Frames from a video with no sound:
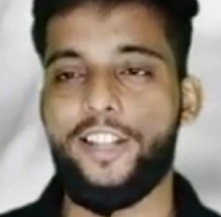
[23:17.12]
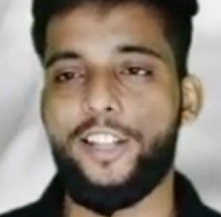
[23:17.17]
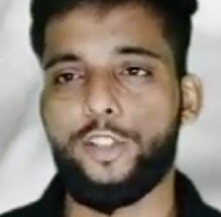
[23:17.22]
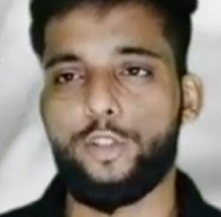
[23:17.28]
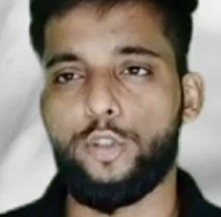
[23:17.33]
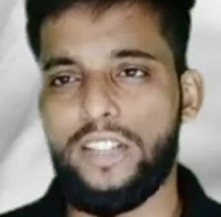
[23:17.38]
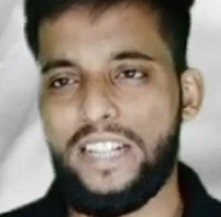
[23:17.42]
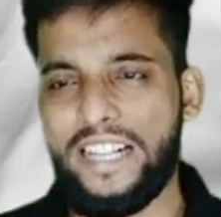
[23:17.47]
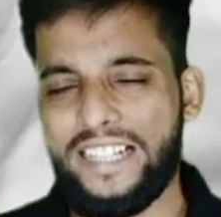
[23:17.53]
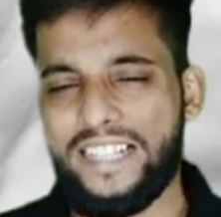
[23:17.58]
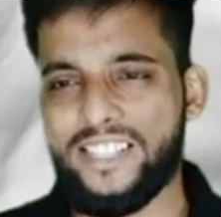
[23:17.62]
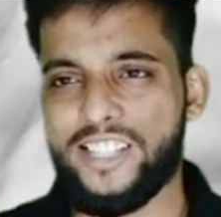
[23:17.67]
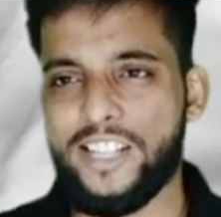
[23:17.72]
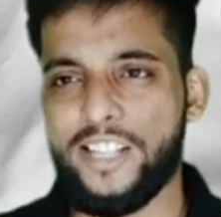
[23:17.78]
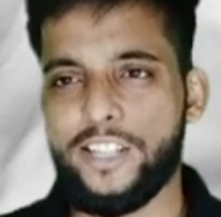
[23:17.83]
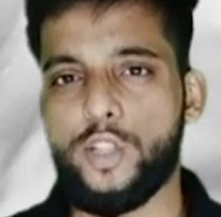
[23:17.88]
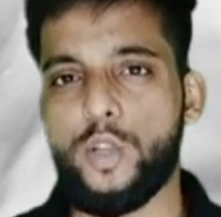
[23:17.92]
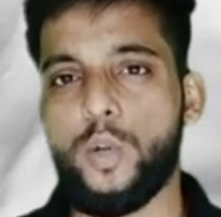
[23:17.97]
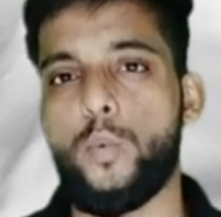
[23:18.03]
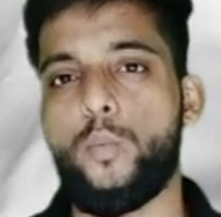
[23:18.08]
So let us
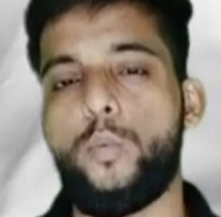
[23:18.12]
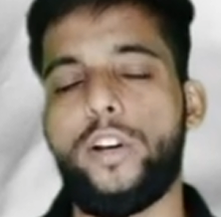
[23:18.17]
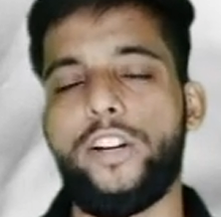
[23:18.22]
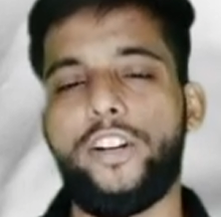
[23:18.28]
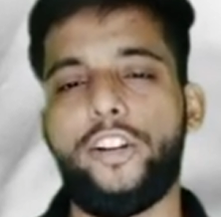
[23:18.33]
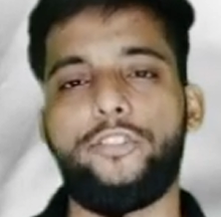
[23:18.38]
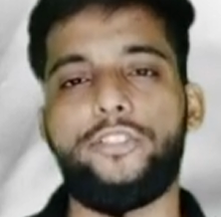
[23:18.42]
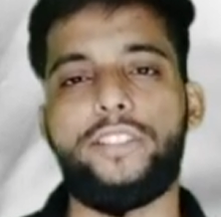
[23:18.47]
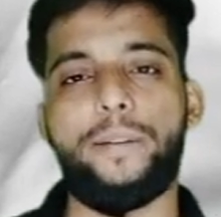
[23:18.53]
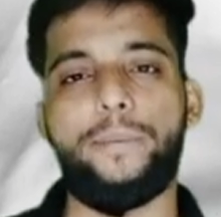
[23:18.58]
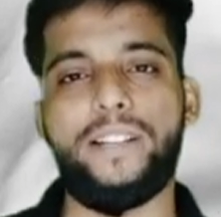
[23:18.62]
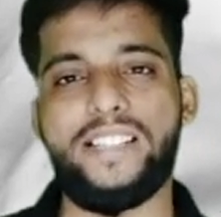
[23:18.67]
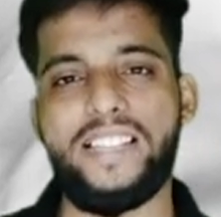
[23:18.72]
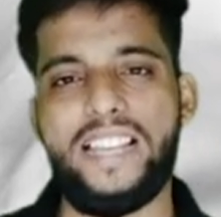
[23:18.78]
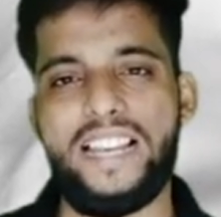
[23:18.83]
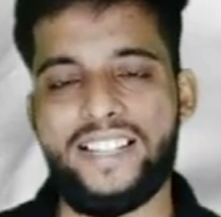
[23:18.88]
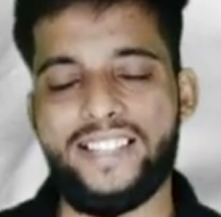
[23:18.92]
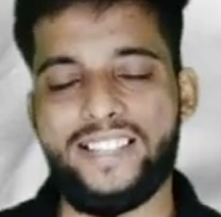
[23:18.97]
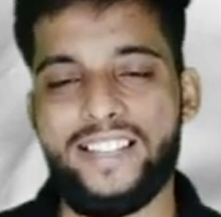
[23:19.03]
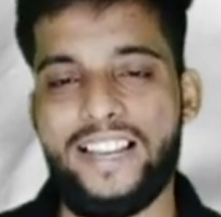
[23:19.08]
assume one of them is
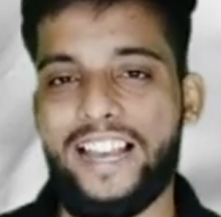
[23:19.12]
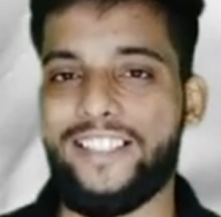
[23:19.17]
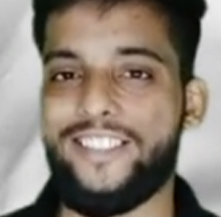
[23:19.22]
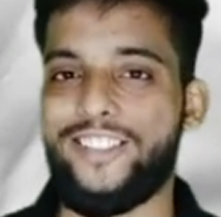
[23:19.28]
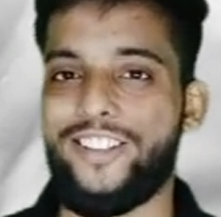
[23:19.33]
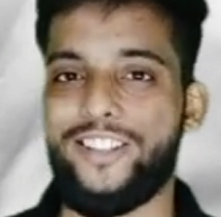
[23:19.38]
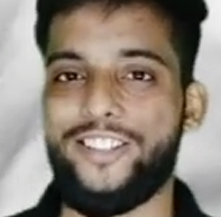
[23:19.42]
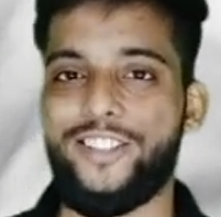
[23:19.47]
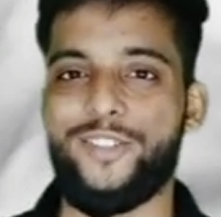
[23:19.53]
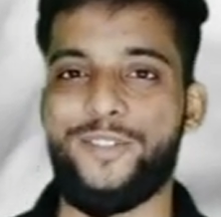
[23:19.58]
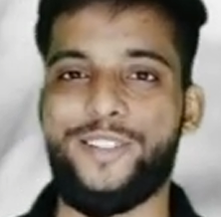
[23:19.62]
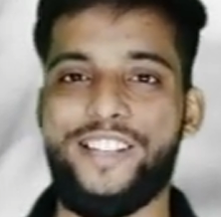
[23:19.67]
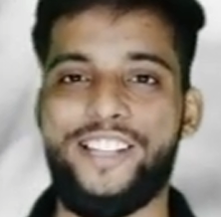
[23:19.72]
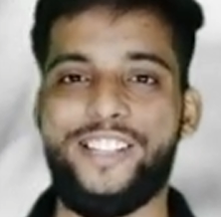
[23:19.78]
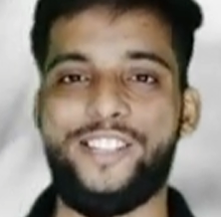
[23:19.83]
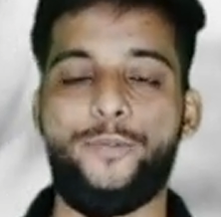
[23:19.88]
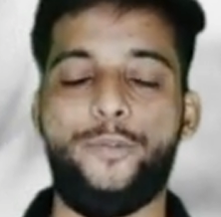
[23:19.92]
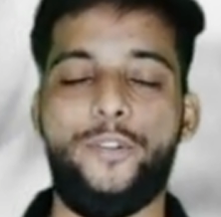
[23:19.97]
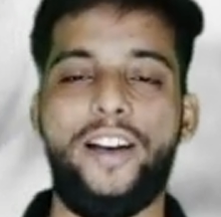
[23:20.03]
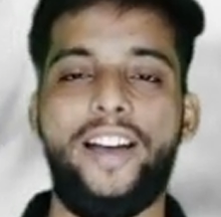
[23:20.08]
x and the other one
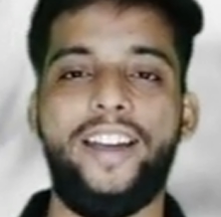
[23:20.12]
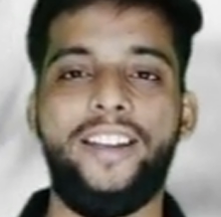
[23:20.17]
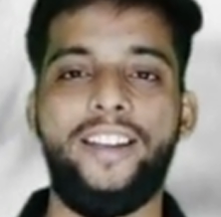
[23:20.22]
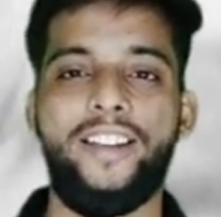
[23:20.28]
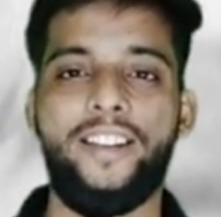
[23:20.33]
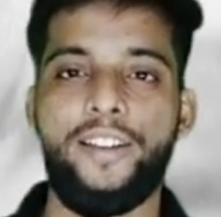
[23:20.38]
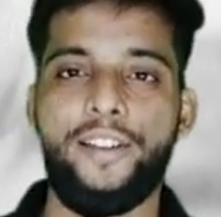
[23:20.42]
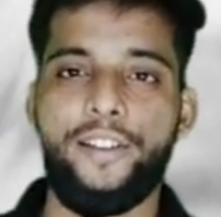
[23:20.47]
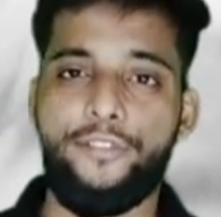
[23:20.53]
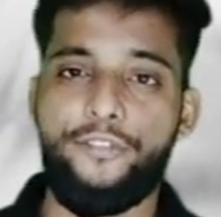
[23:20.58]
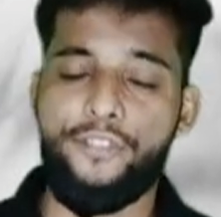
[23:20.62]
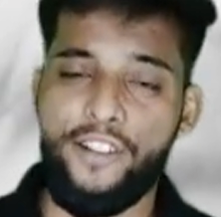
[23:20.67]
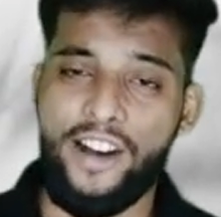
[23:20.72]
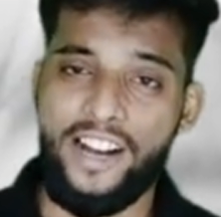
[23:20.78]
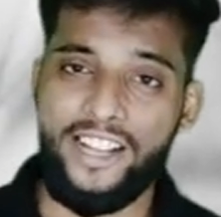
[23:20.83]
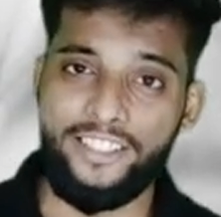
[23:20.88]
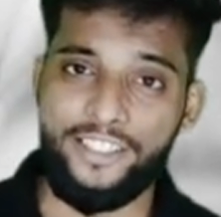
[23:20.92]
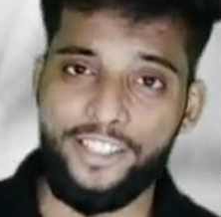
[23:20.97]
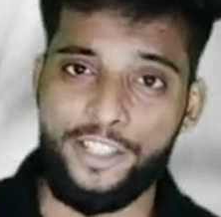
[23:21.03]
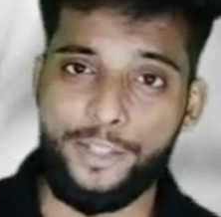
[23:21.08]
is y.
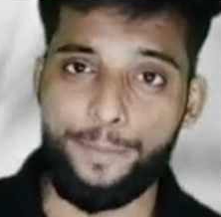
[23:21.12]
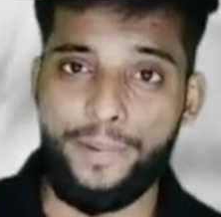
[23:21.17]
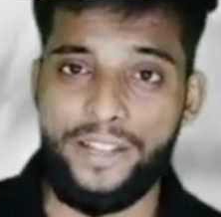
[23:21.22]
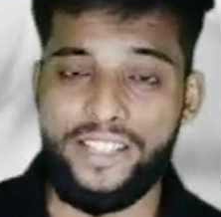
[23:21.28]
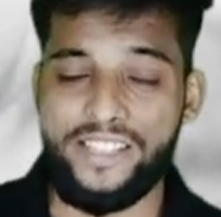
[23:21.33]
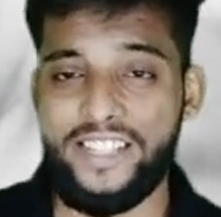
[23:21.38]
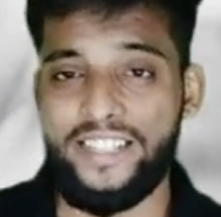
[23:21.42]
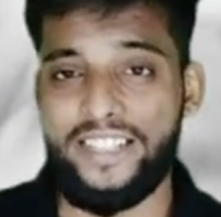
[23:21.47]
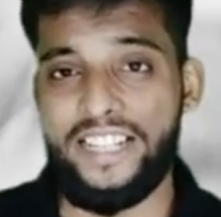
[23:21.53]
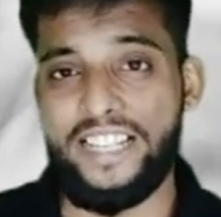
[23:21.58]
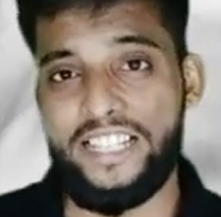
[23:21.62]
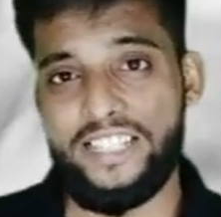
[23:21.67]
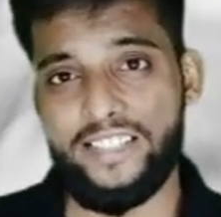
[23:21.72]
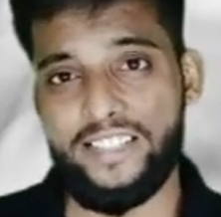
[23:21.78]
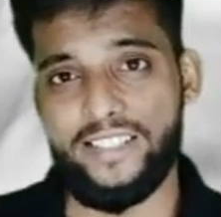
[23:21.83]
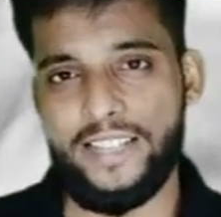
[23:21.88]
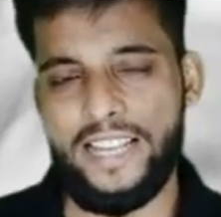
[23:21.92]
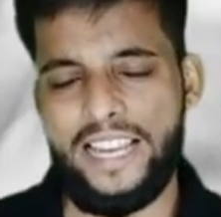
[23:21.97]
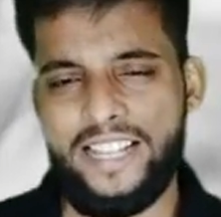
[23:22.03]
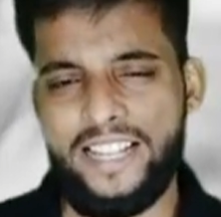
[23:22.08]
Father's present age
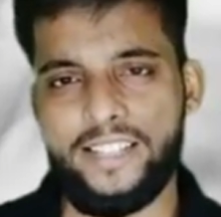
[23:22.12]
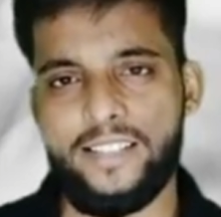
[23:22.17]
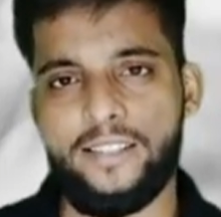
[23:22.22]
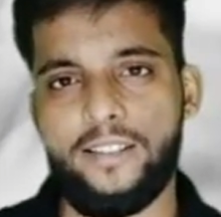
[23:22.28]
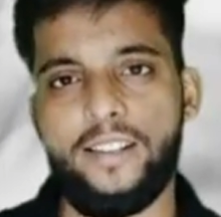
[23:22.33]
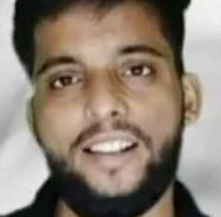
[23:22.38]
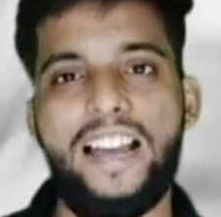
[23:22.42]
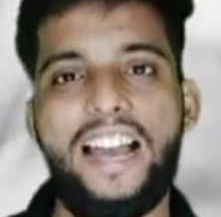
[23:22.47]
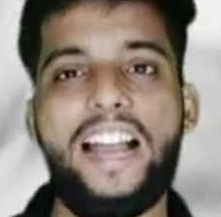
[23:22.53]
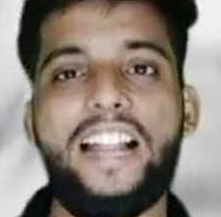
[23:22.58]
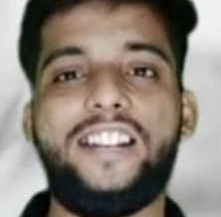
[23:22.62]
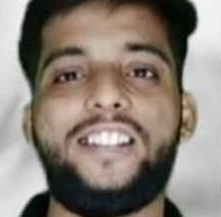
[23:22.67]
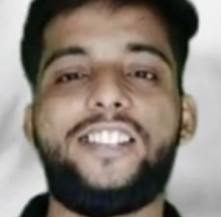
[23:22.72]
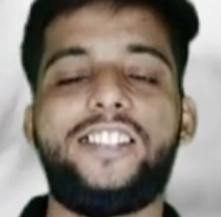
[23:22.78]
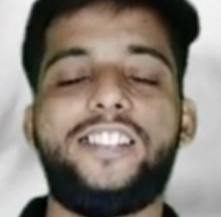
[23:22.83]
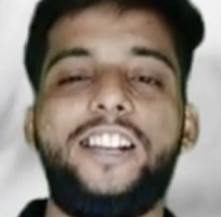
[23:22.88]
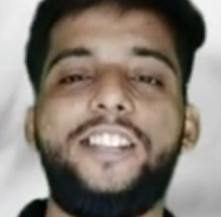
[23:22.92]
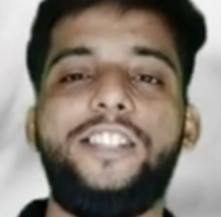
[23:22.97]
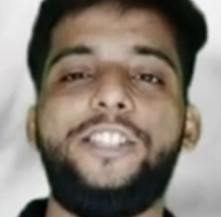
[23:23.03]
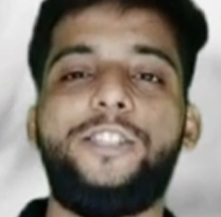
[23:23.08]
is x and
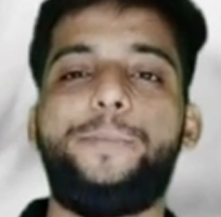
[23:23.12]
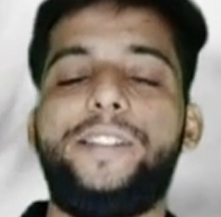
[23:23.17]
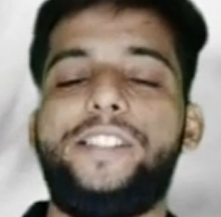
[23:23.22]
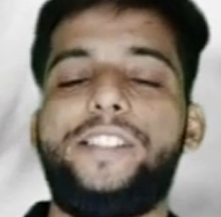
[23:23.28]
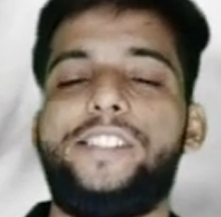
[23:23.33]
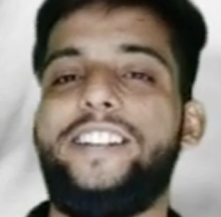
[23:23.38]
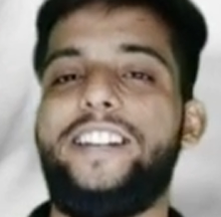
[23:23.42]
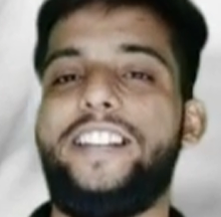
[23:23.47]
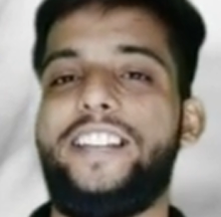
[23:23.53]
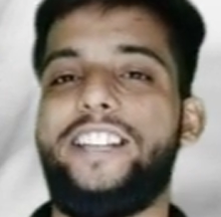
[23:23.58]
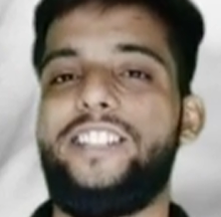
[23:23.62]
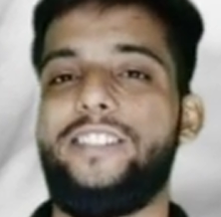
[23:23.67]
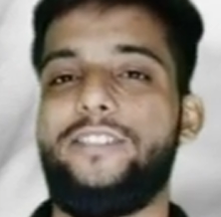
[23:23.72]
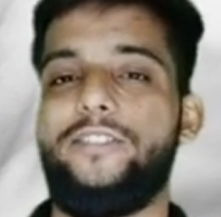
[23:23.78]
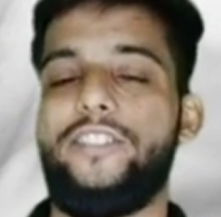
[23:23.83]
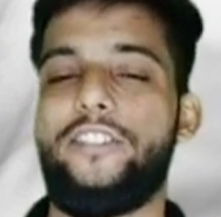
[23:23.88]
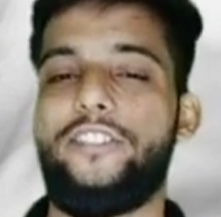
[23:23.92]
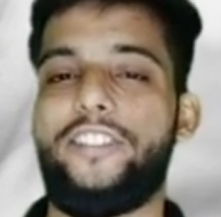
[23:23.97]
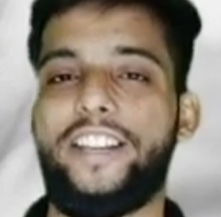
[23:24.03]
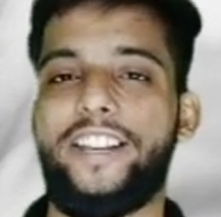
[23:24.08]
son's present age
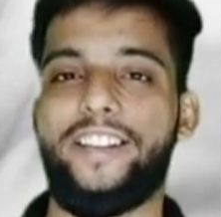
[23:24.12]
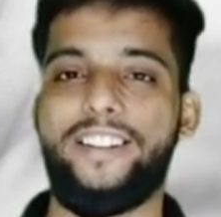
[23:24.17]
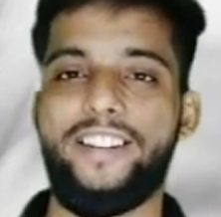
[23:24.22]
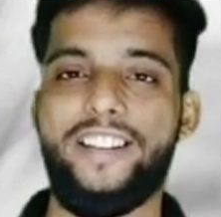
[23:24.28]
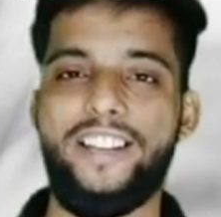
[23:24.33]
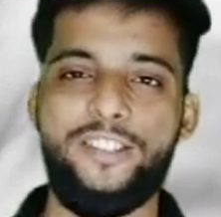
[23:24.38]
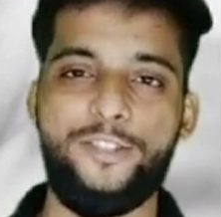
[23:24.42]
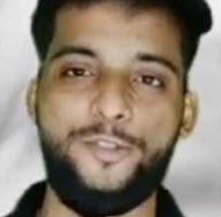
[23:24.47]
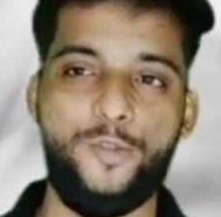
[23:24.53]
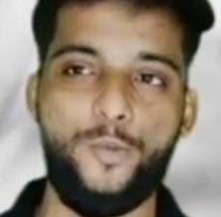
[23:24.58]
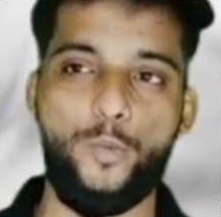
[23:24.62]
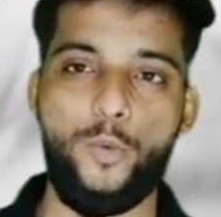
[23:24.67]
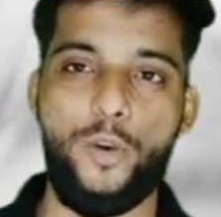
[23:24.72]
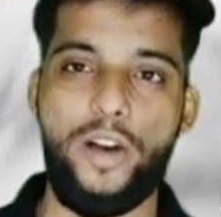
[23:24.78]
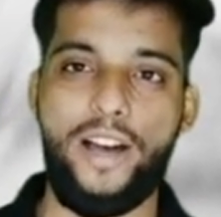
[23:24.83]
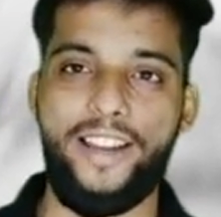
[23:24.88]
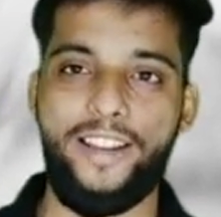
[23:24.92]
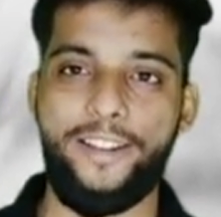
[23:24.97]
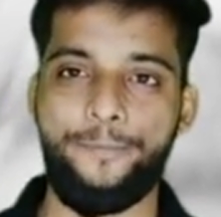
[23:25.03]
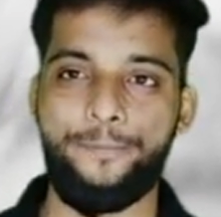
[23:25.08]
we have taken as
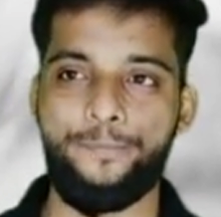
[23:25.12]
y.